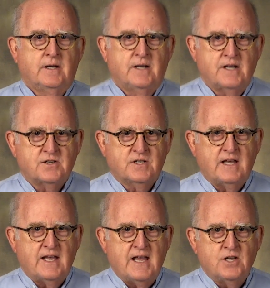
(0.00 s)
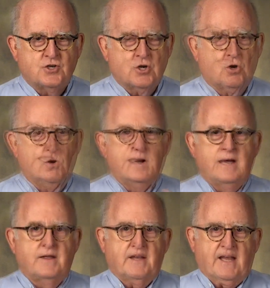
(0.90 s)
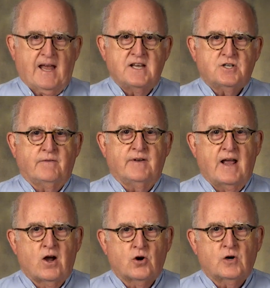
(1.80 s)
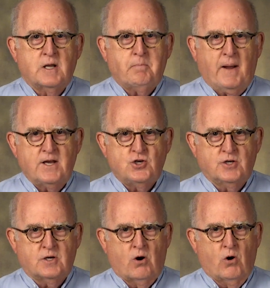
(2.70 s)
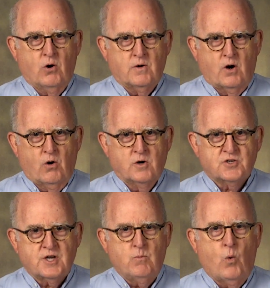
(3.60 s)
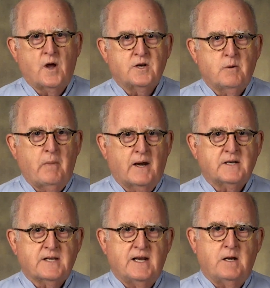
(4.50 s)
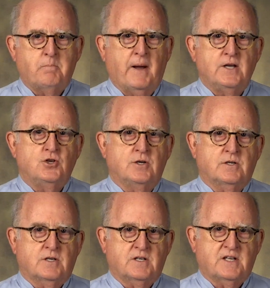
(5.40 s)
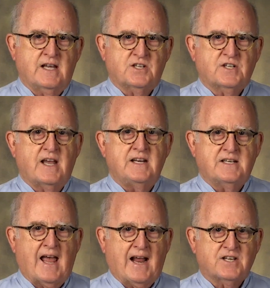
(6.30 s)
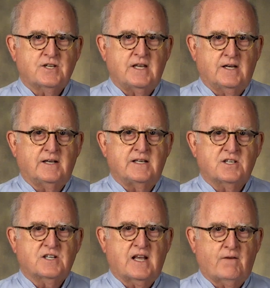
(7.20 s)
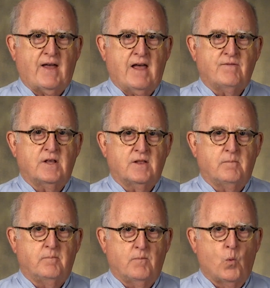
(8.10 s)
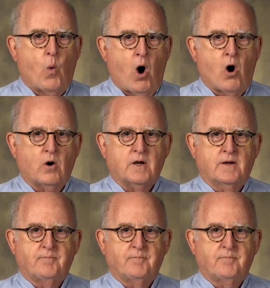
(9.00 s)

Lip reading: It's easier in the case of an elderly patient or a somewhat debilitated patient to test ataxia instead of having them walk,